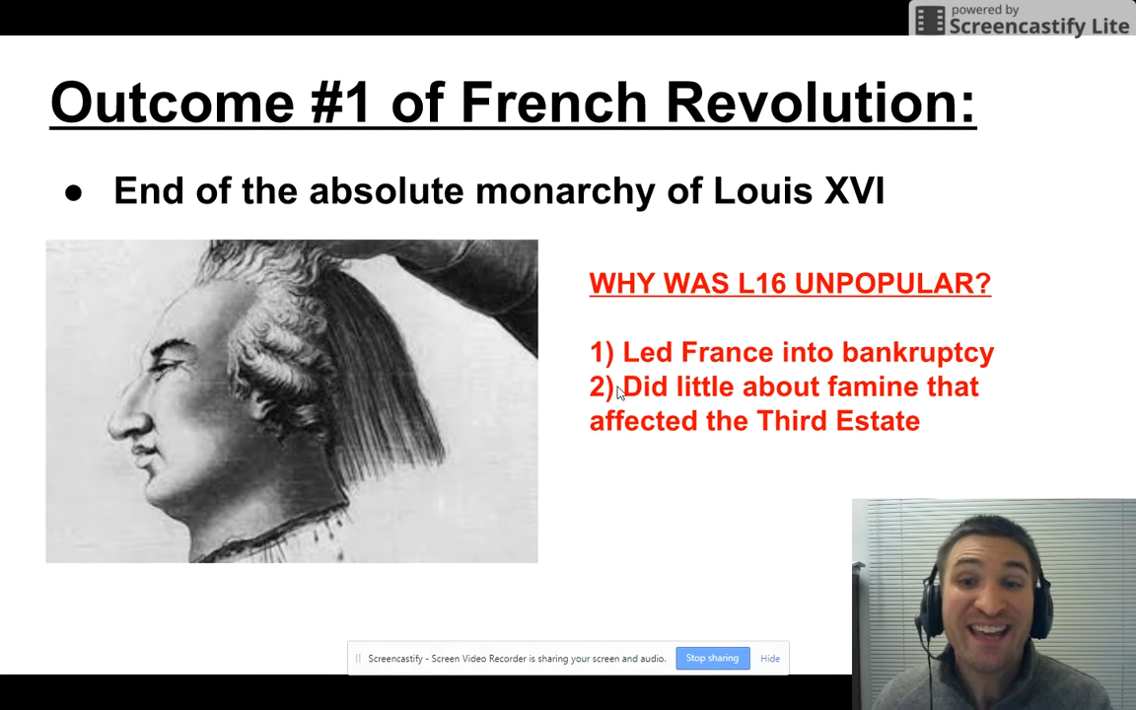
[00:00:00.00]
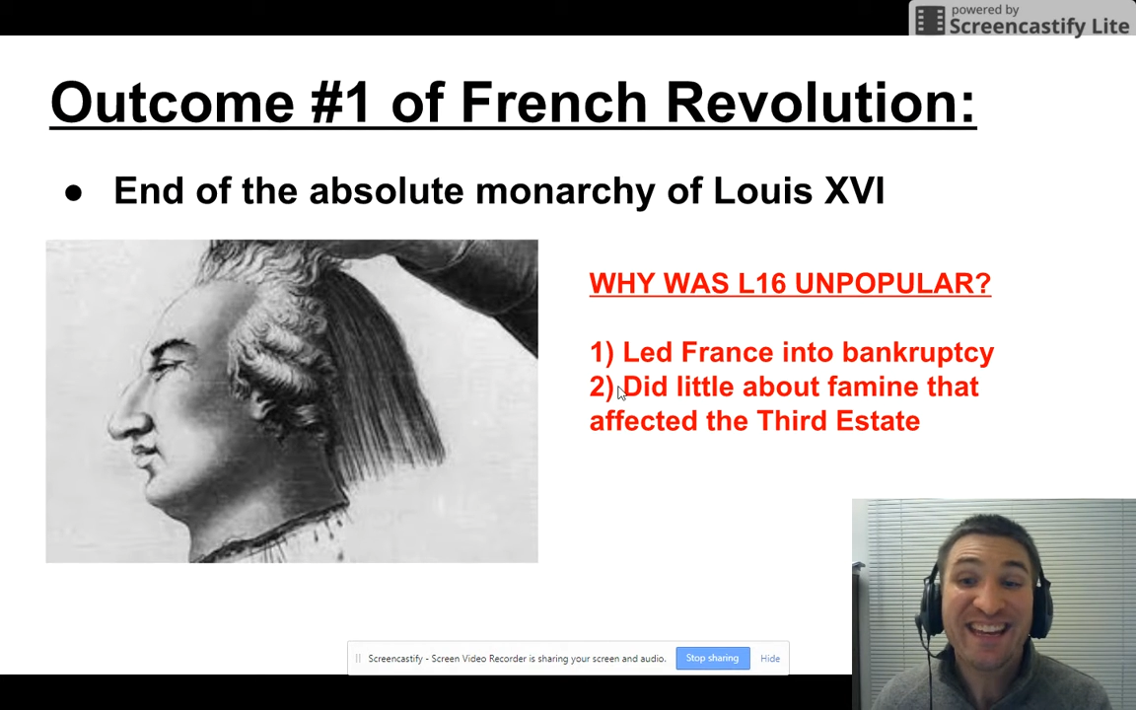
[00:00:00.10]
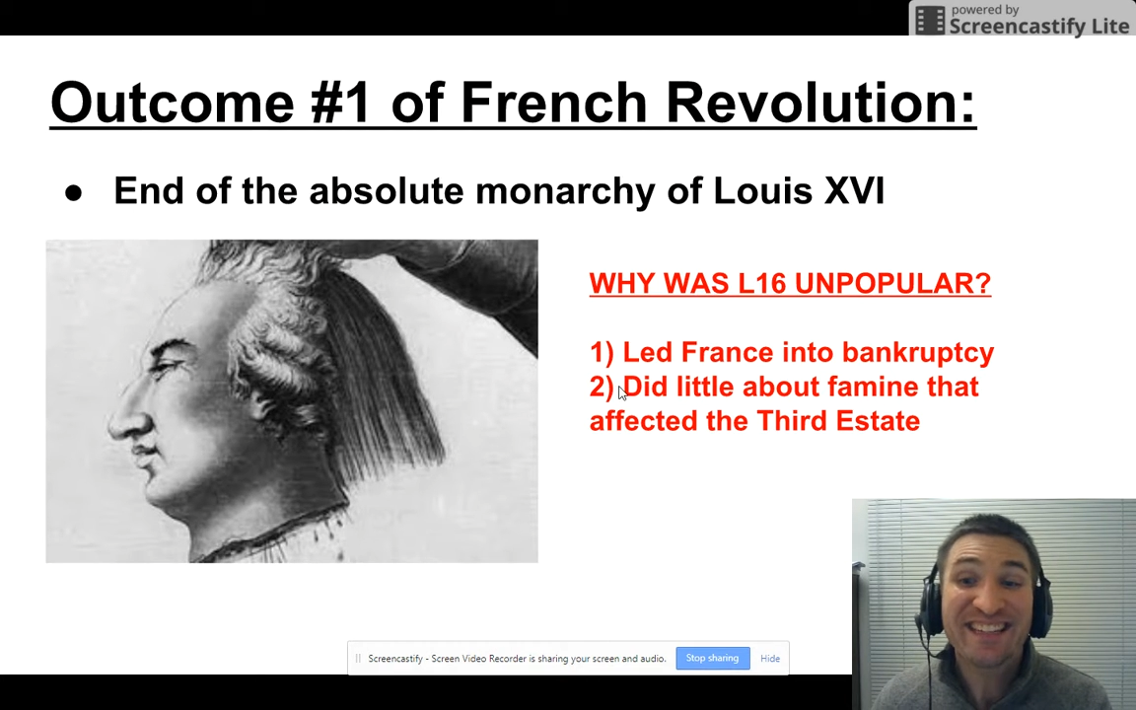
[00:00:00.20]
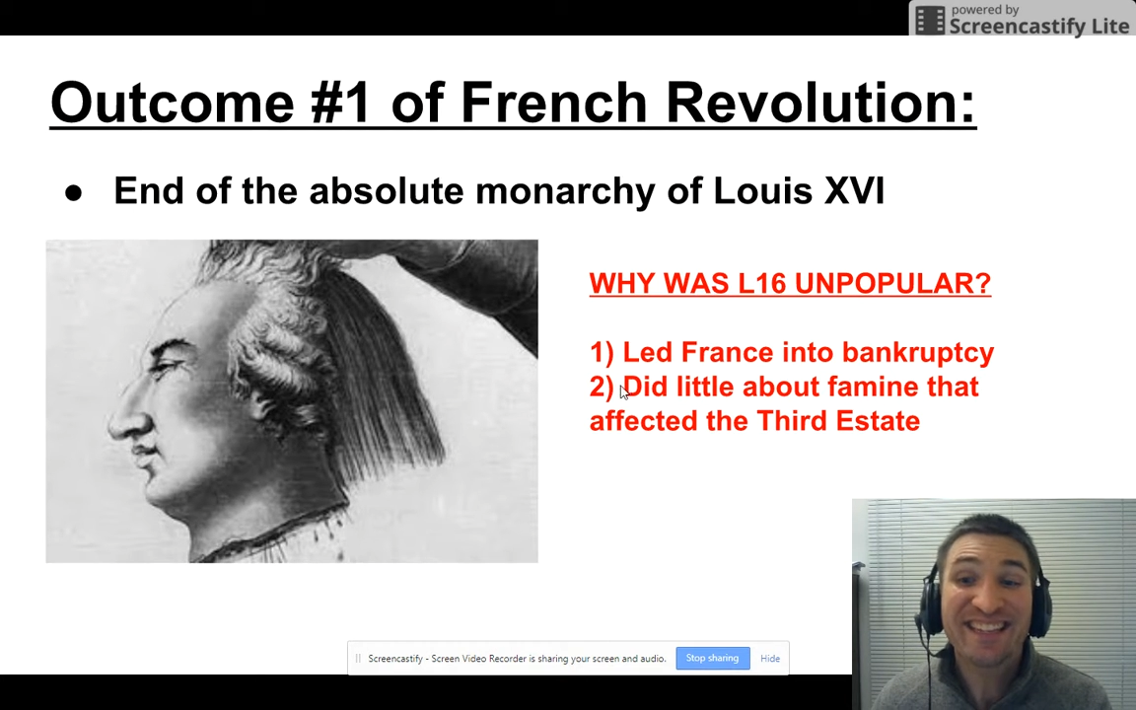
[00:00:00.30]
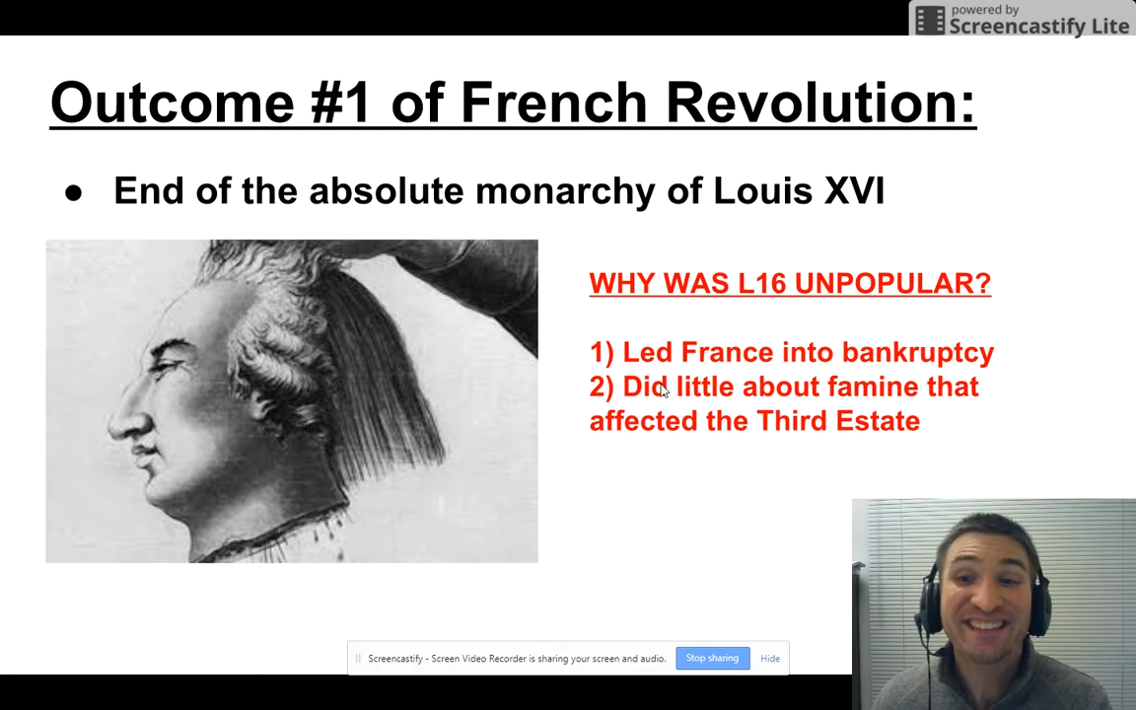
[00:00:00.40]

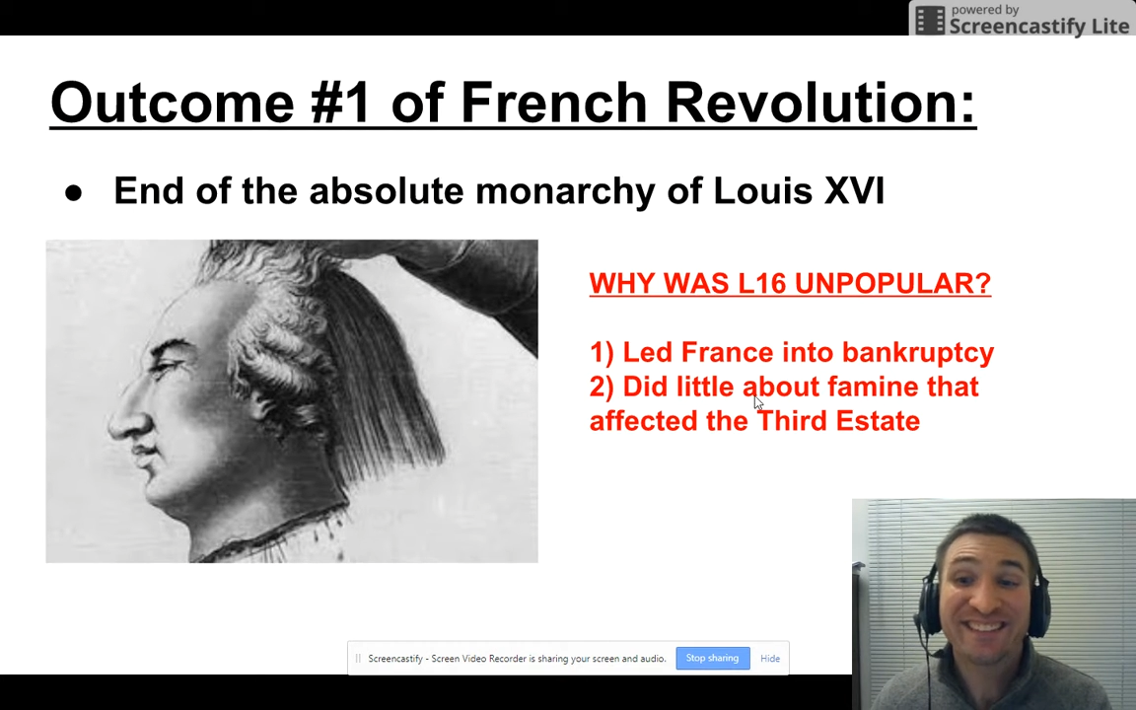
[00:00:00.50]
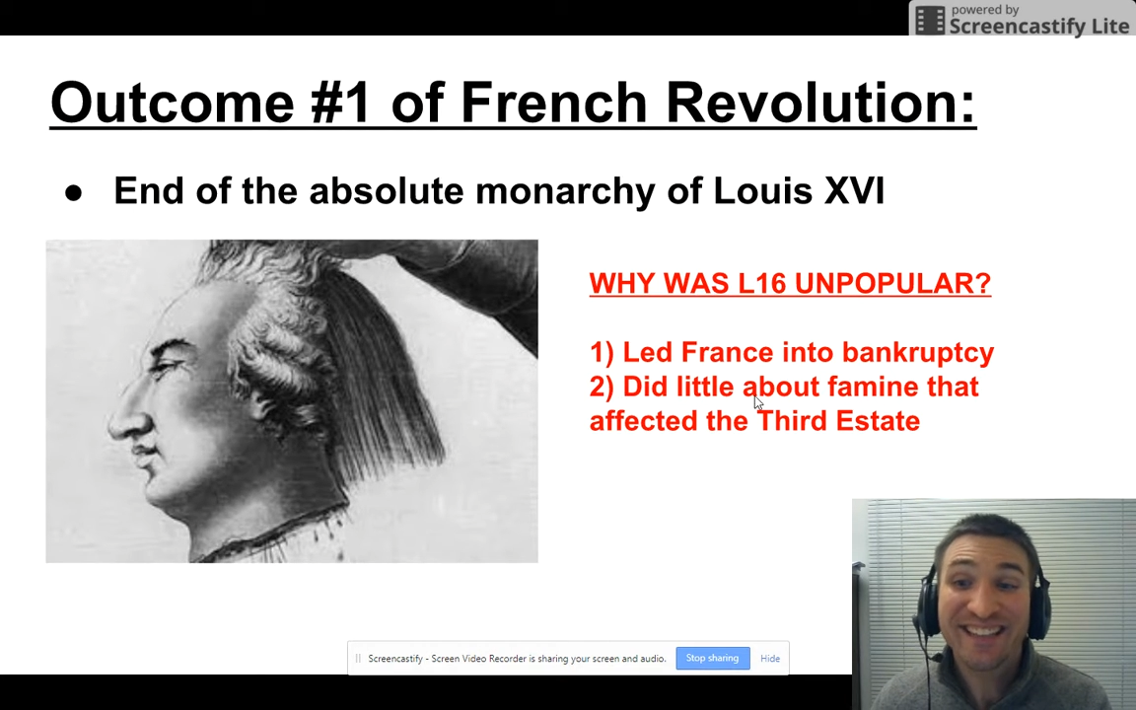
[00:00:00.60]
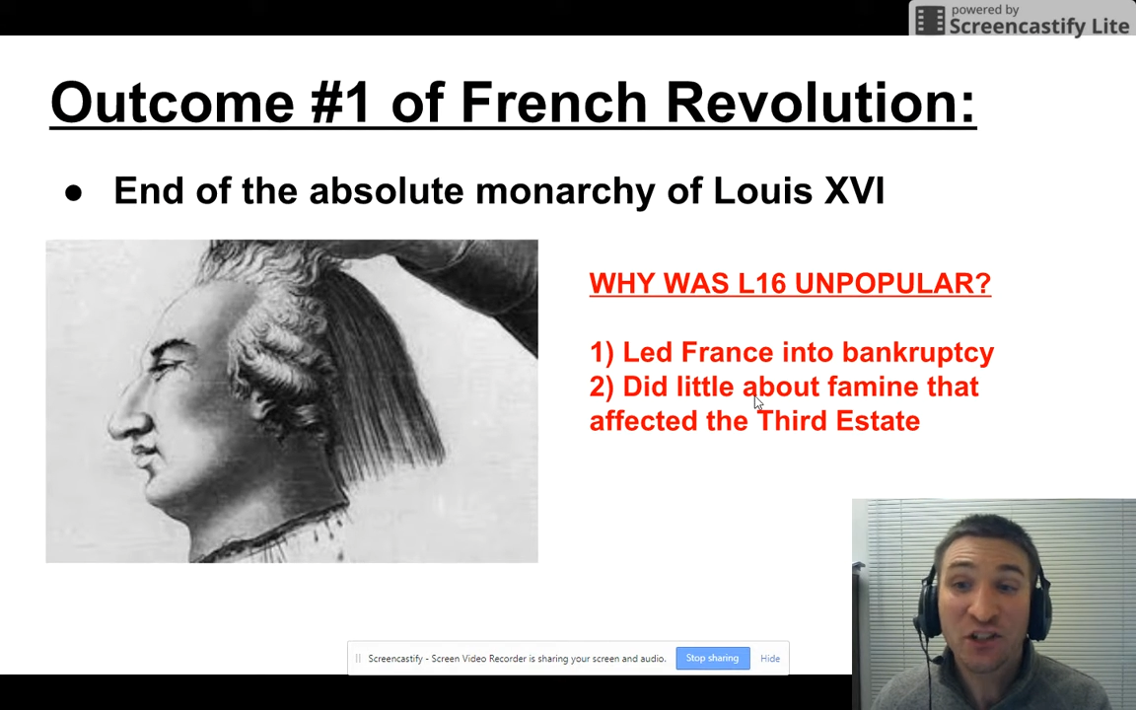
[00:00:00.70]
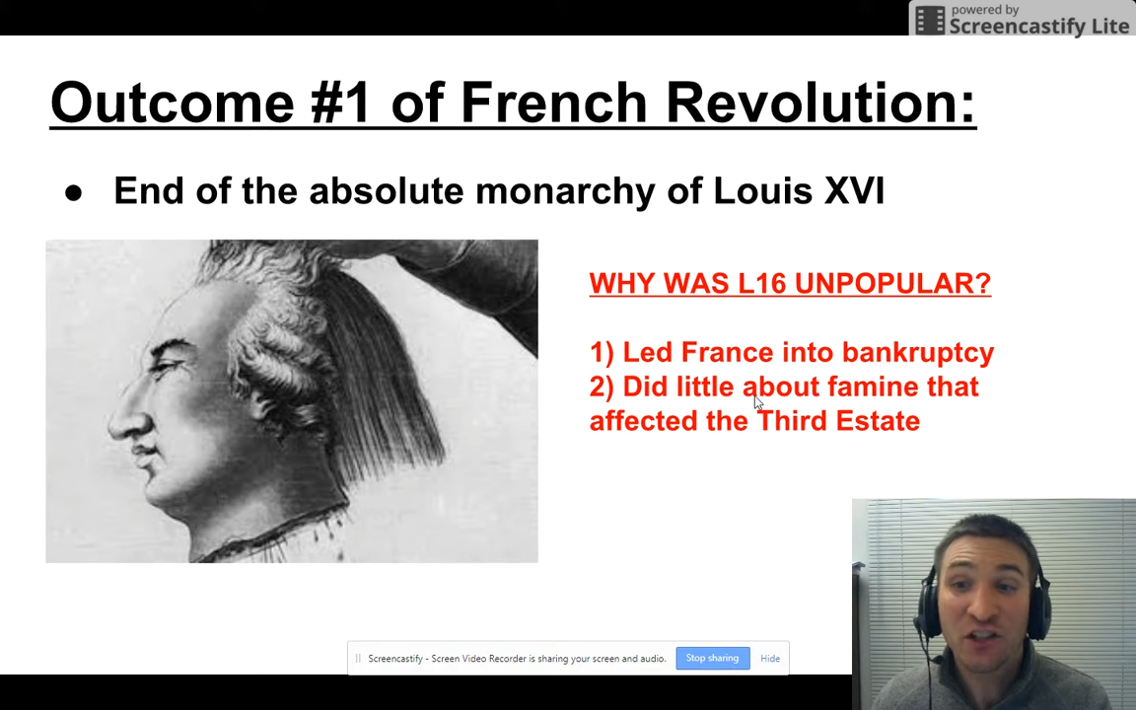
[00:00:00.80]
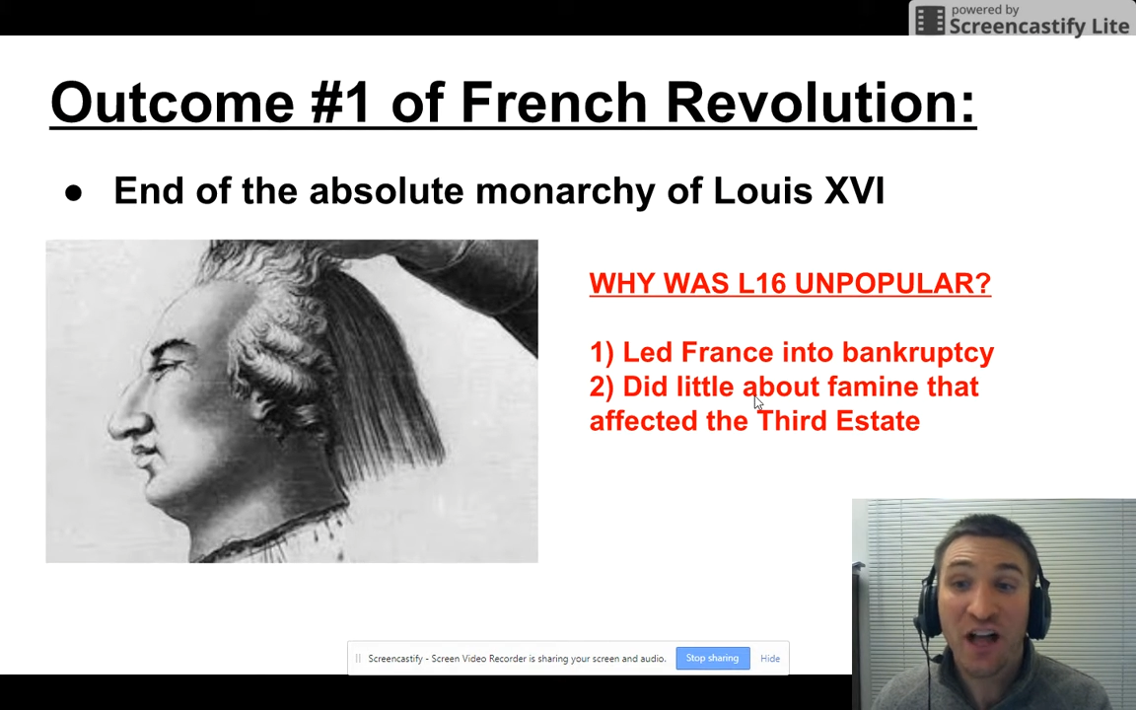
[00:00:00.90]
he did
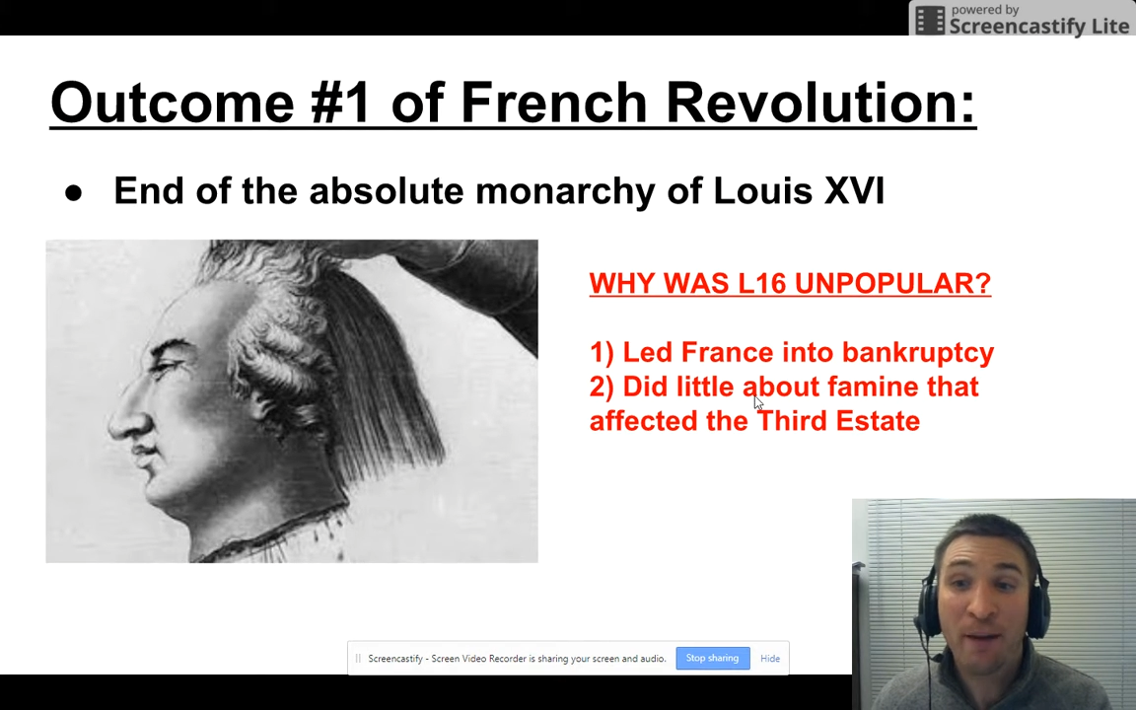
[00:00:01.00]
little